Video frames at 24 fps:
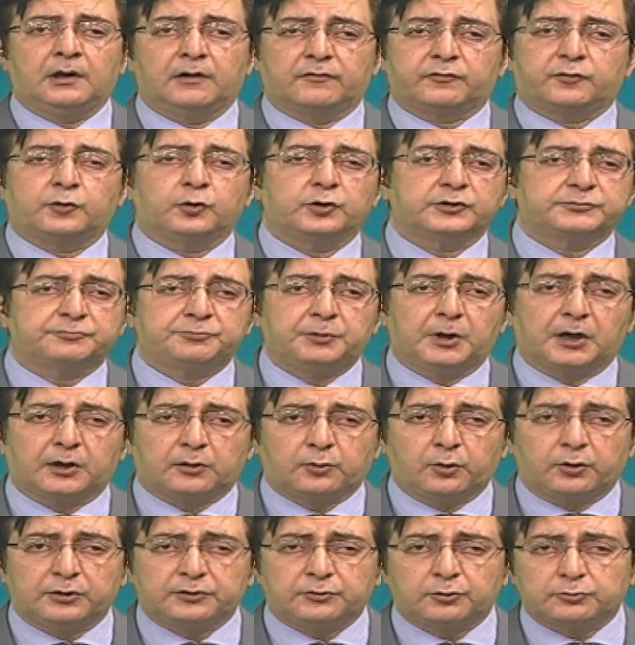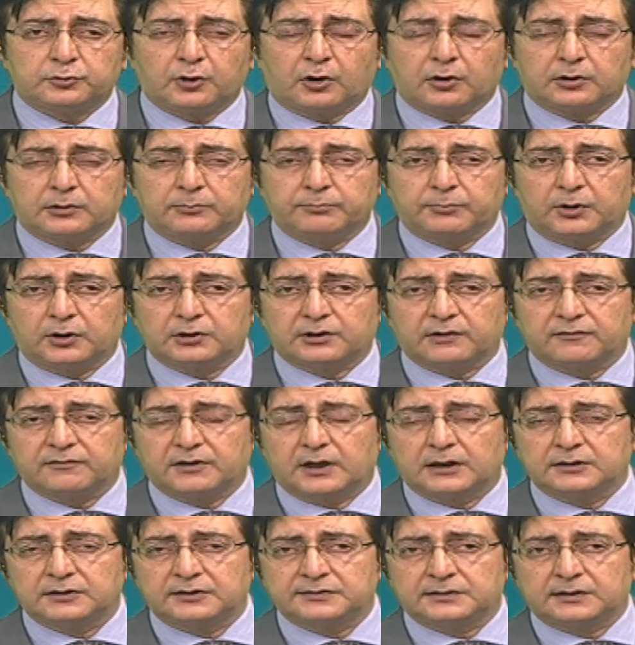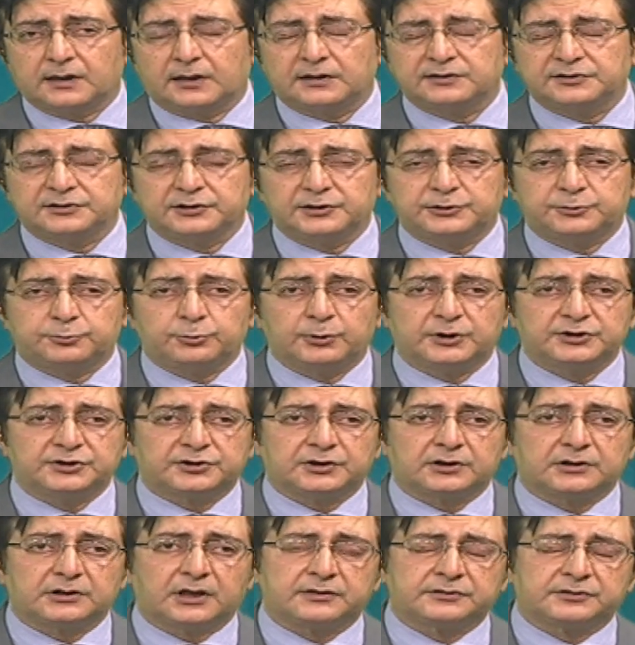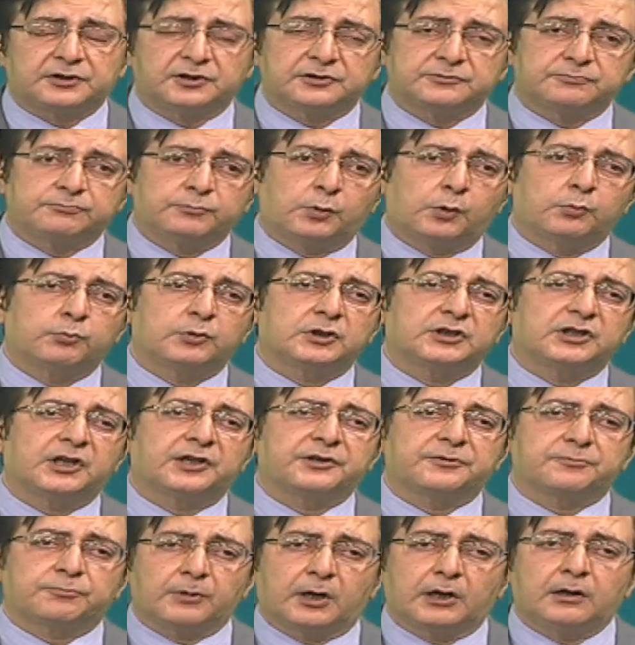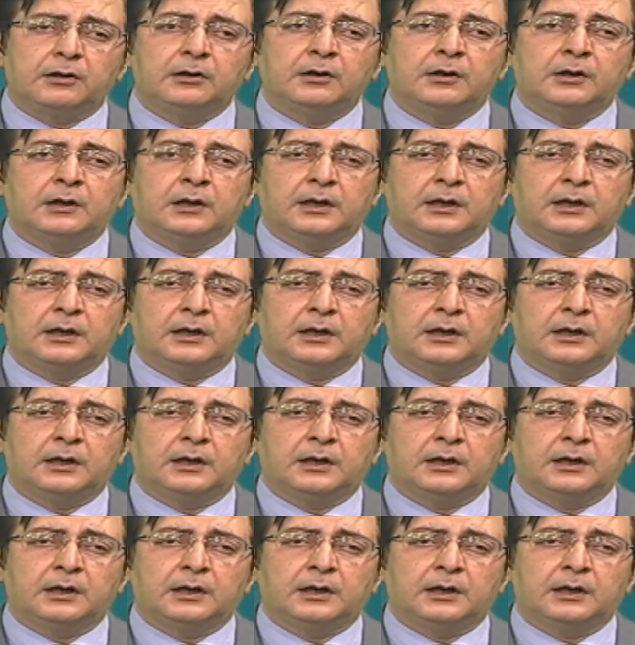Of course, we are going to talk about Afghanistan situation at this moment as well.